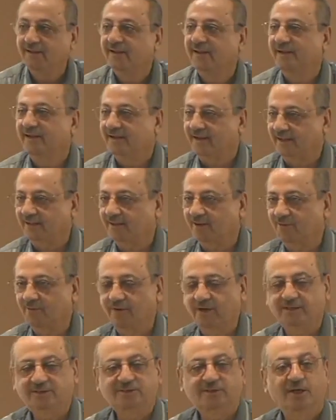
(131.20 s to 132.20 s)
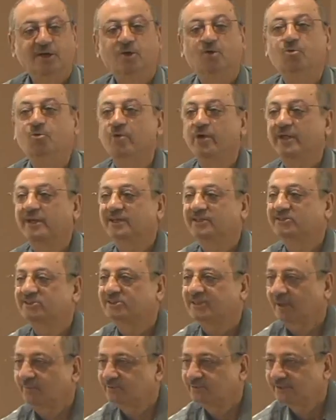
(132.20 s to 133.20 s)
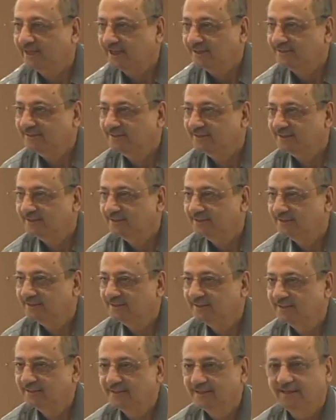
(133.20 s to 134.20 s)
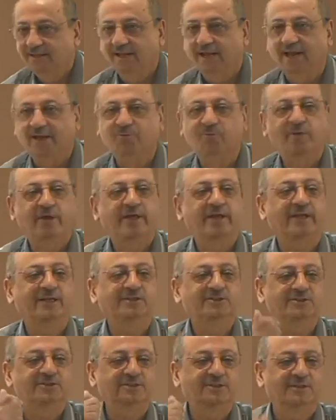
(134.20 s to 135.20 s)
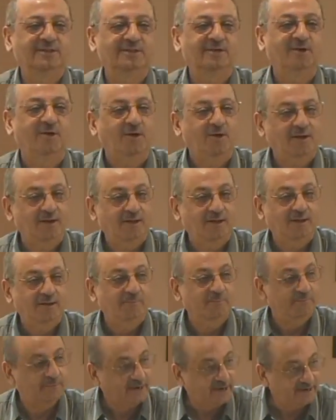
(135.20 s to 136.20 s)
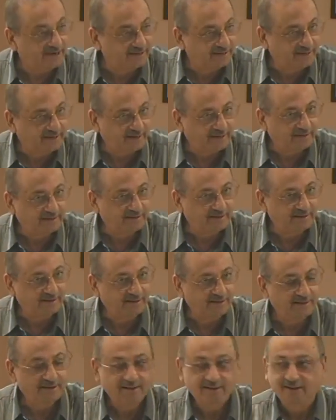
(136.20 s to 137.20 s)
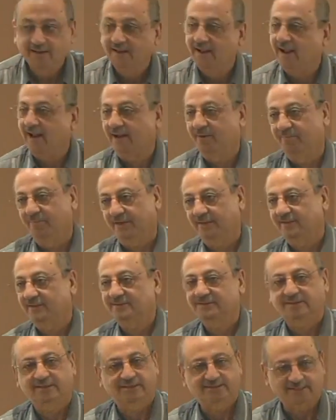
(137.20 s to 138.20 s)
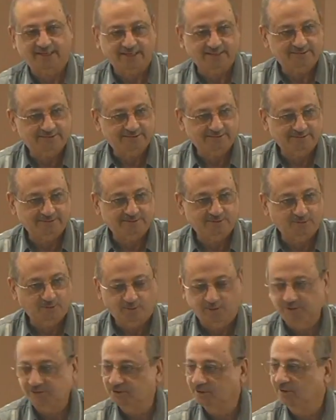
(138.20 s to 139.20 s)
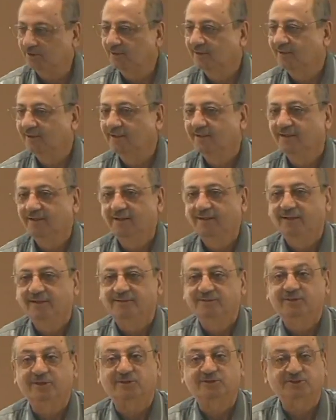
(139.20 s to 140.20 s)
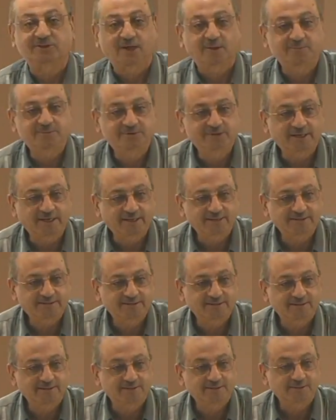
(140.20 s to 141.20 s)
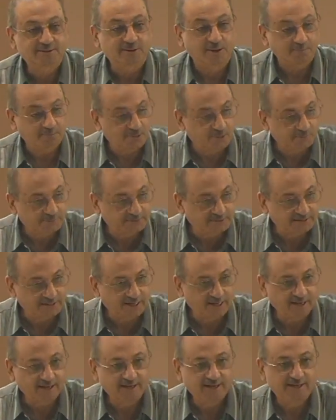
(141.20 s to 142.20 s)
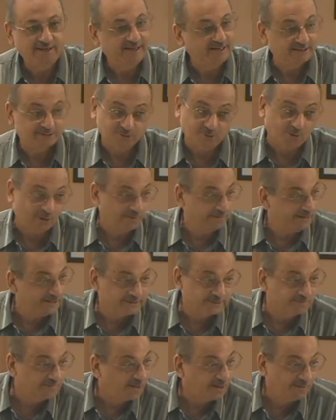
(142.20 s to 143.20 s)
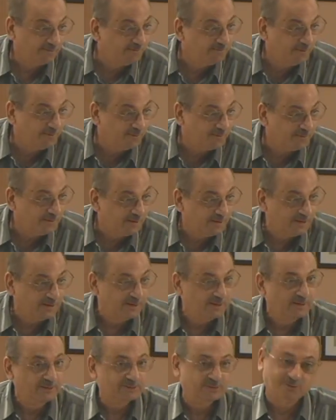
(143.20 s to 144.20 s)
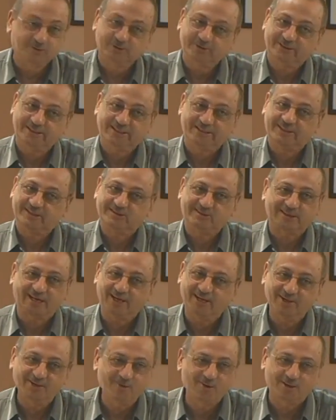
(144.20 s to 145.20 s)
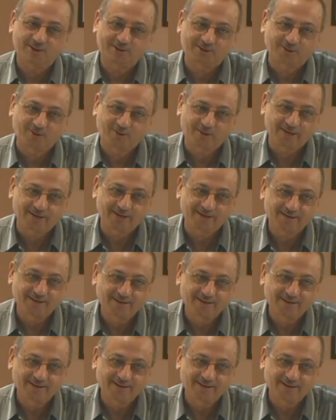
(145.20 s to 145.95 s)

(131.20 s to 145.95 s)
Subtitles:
In other words, where is subject and where is predicate. And brothers, as I told you, the subject, the mubtada is always marfu. So you see, it is telling you a story.